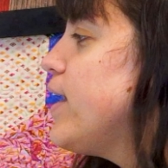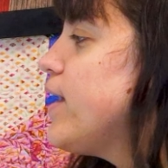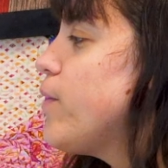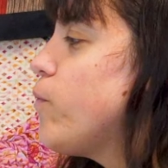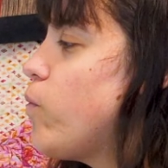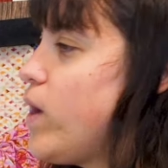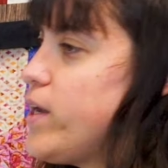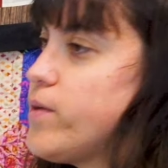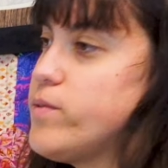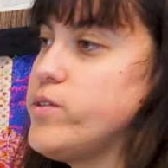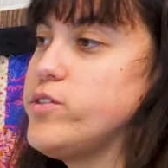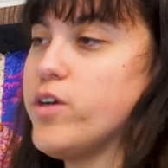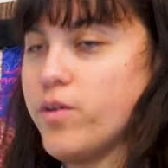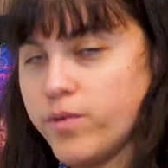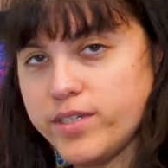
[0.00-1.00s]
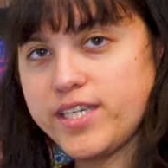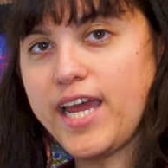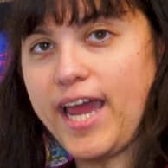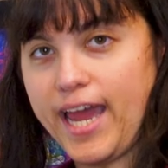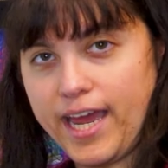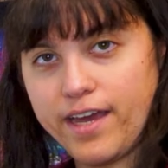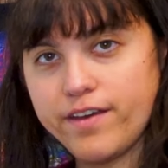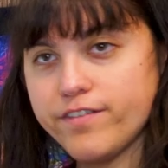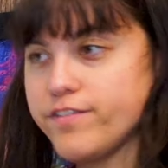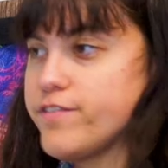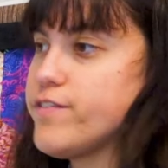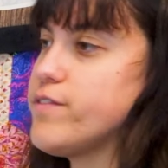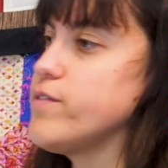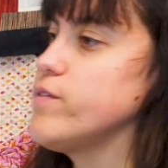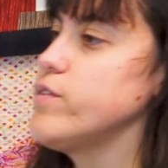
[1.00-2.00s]
When you don't have
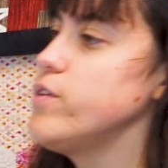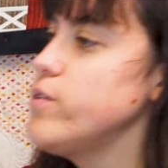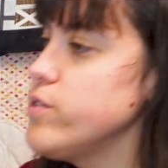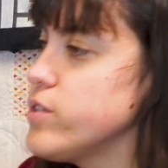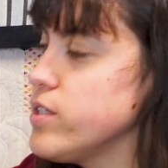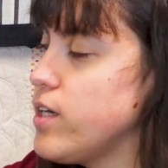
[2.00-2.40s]
those